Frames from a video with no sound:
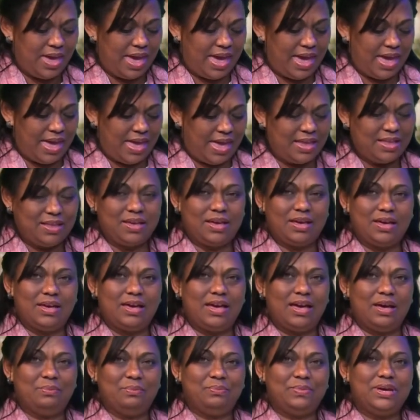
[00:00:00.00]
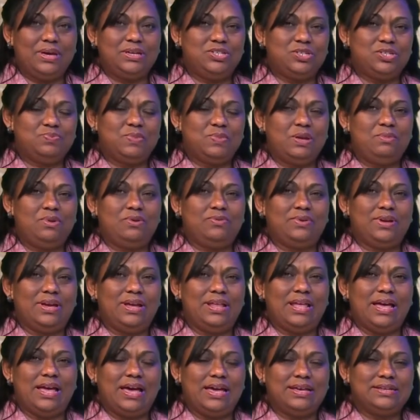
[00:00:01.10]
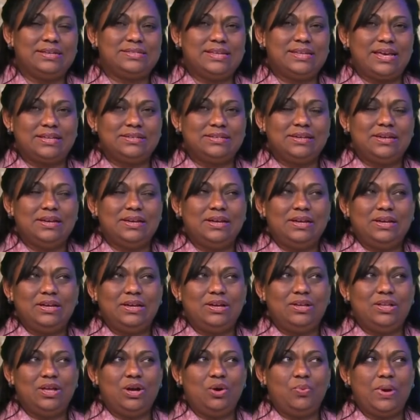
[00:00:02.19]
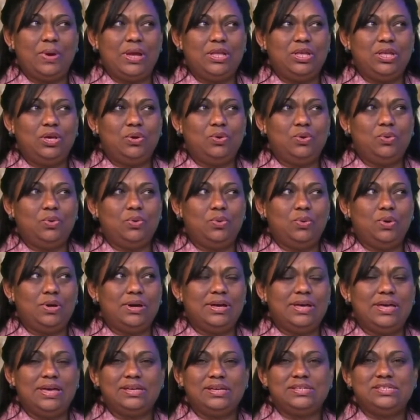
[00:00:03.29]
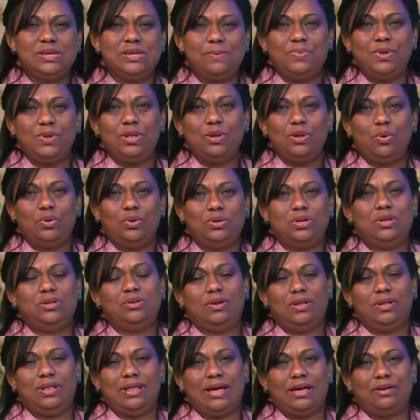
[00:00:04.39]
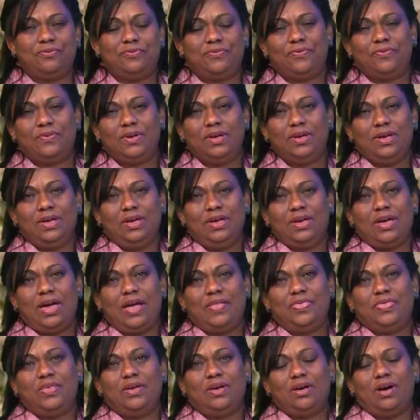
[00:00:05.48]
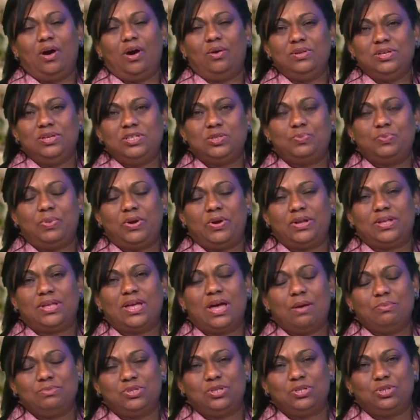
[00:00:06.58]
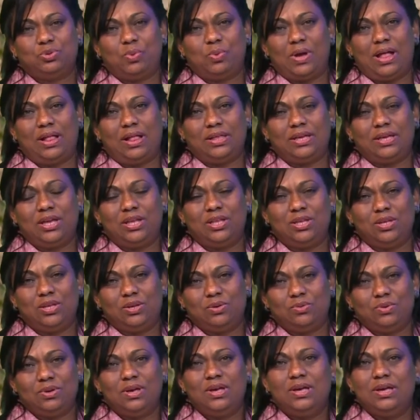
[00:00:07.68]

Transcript: And it just made me realize that, you know, when you accept the Lord in your life and the Holy Spirit comes to dwell in you,